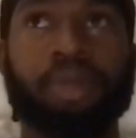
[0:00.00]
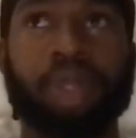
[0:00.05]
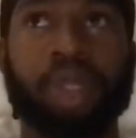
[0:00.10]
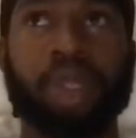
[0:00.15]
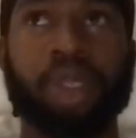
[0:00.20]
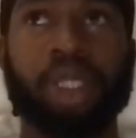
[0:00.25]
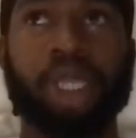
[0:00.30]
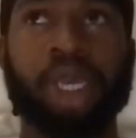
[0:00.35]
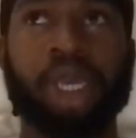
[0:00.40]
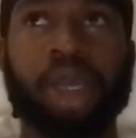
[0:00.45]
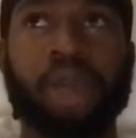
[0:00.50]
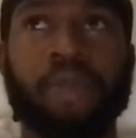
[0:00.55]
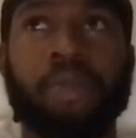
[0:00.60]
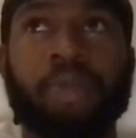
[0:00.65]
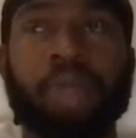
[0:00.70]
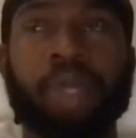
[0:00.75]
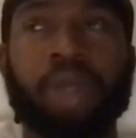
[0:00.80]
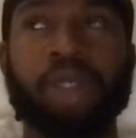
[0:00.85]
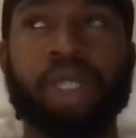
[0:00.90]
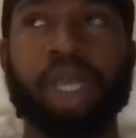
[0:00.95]
There was like a
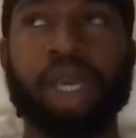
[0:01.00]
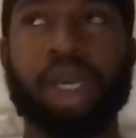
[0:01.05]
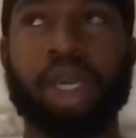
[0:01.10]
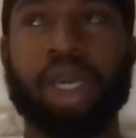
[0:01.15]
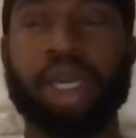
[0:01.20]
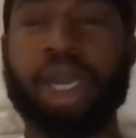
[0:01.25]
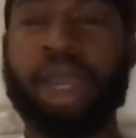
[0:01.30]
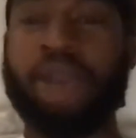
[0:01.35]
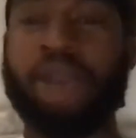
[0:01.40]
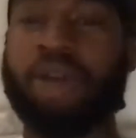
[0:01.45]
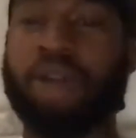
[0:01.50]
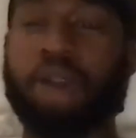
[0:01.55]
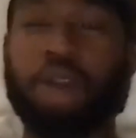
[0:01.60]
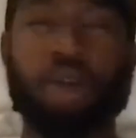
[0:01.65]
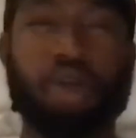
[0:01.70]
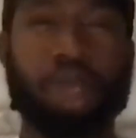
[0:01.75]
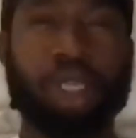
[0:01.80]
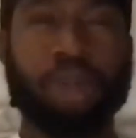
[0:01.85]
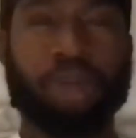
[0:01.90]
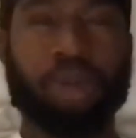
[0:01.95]

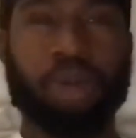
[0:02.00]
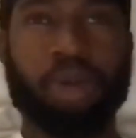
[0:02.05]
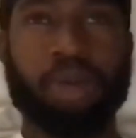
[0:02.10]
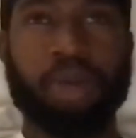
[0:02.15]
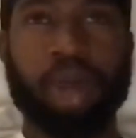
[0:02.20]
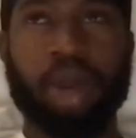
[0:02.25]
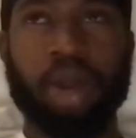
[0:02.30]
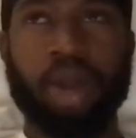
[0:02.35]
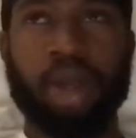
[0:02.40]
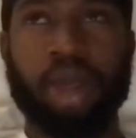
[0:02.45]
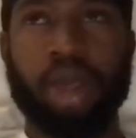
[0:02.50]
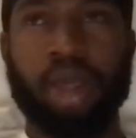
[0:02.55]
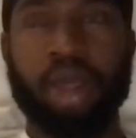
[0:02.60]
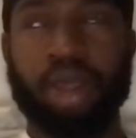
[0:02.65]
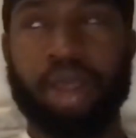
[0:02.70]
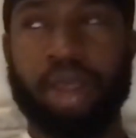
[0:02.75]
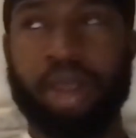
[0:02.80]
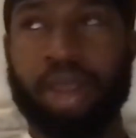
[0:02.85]
charisma about it.